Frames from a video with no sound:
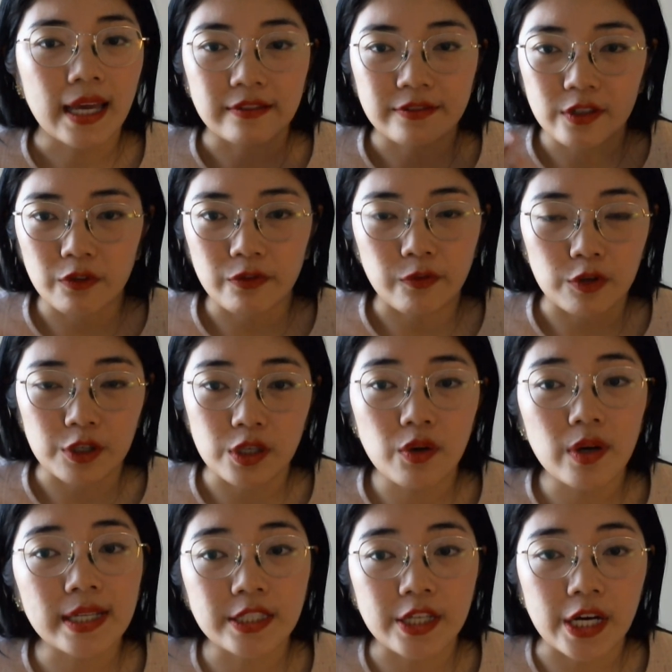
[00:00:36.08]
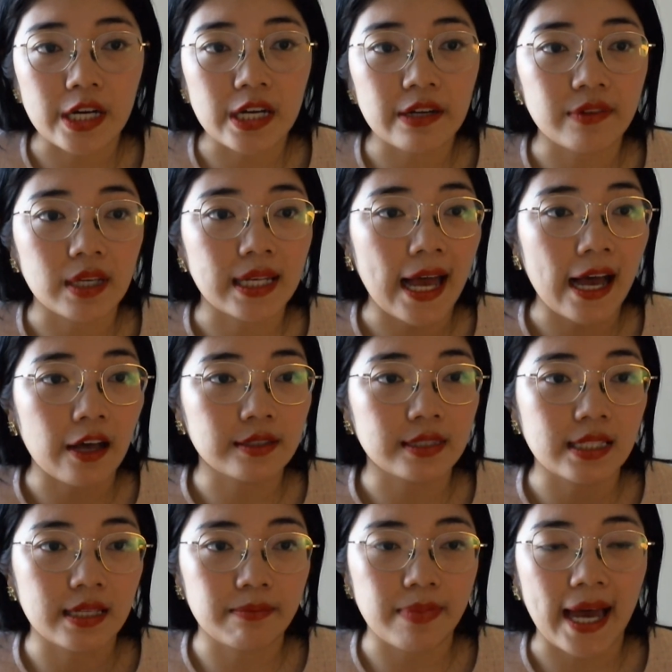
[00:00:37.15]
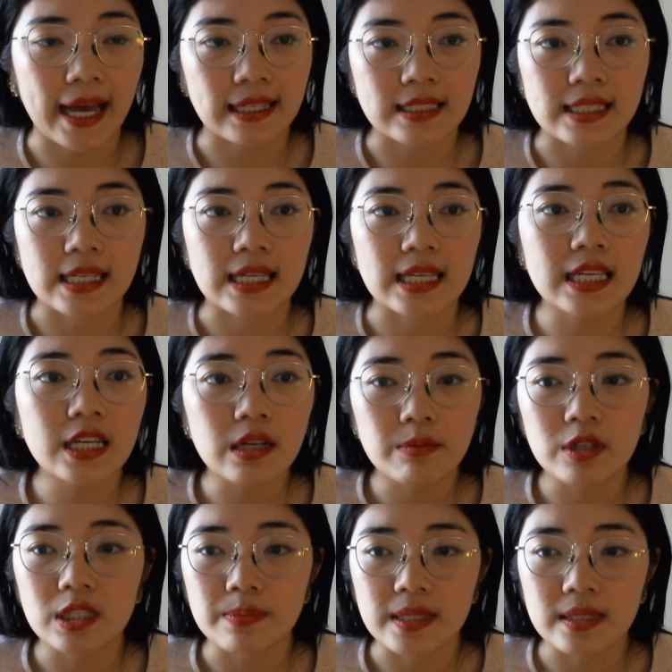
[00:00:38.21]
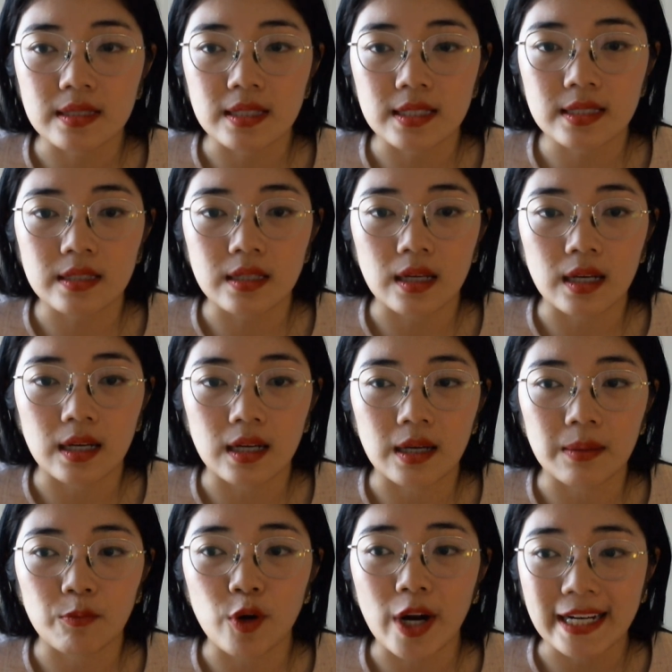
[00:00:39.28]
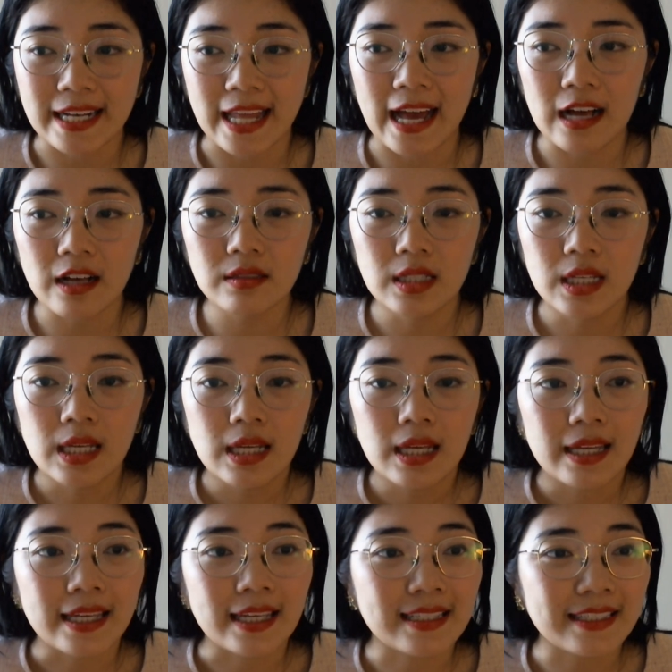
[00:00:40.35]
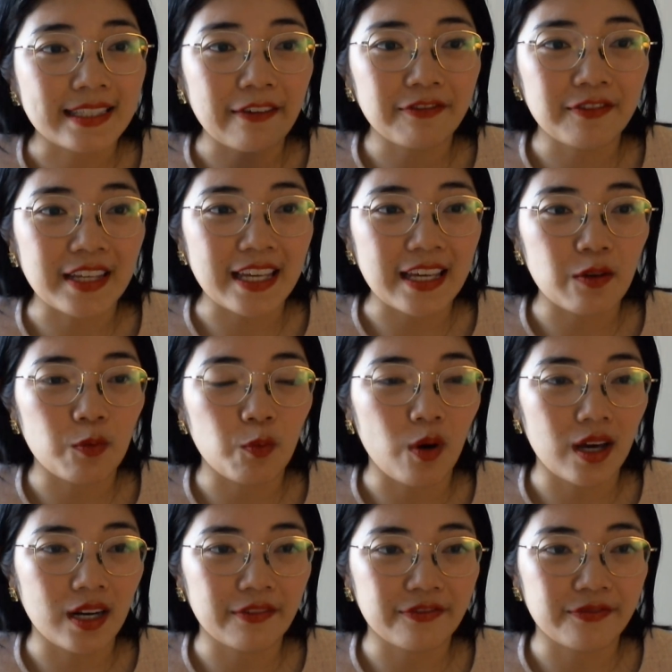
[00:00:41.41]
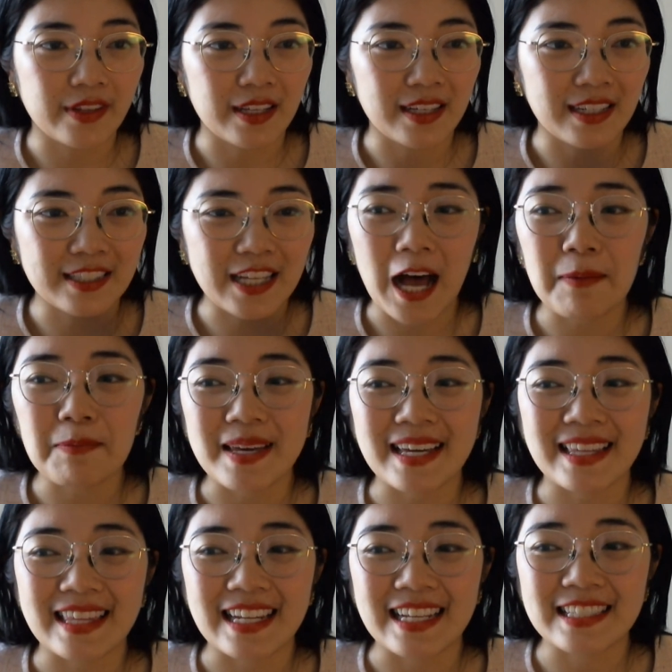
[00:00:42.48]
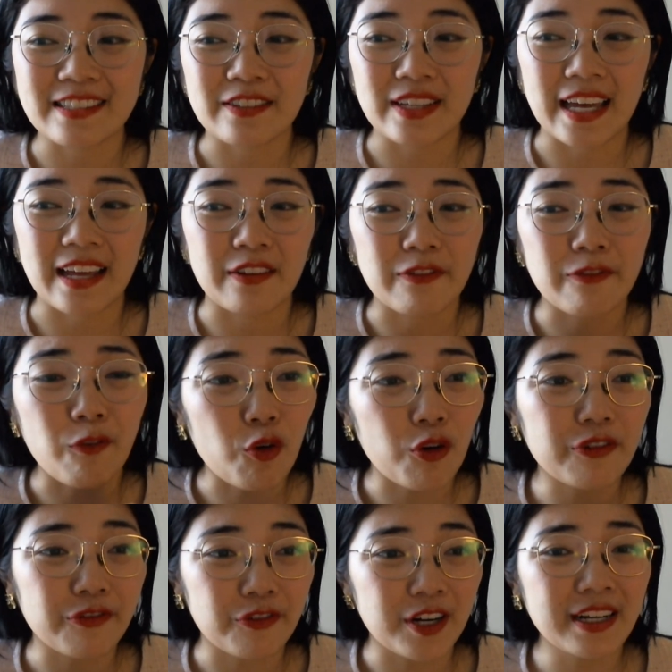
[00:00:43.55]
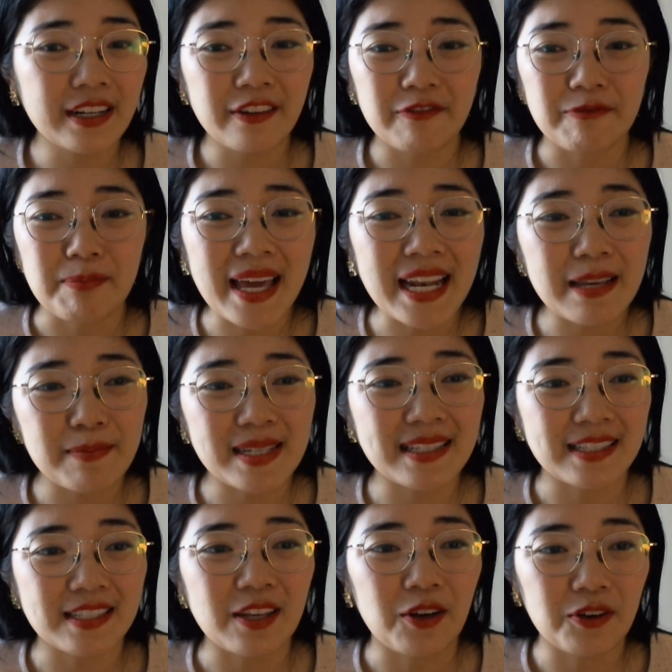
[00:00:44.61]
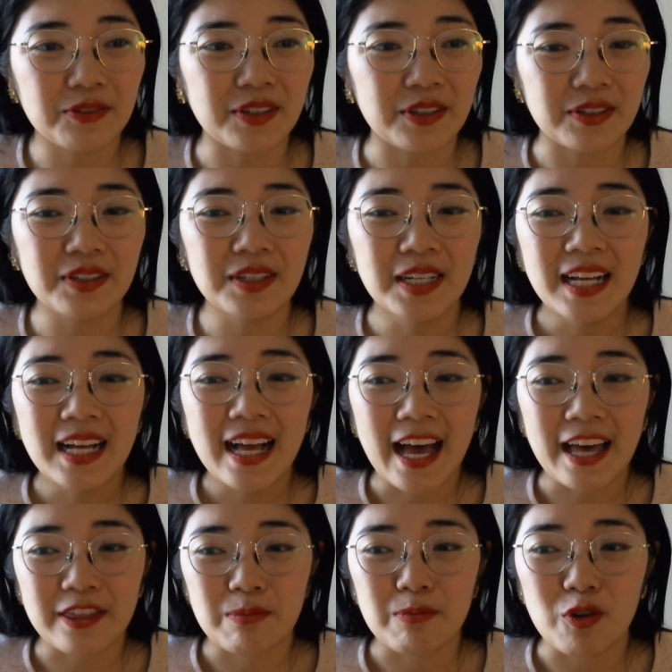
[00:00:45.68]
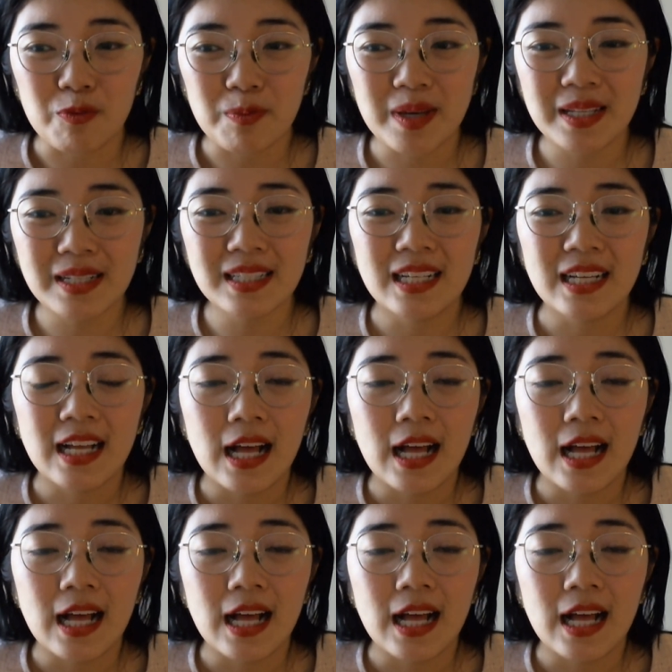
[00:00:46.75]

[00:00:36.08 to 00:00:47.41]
so for US tariff and how it's impacting e-commerce business right now is definitely one of the topic that is at the forefront of many business owner at the moment.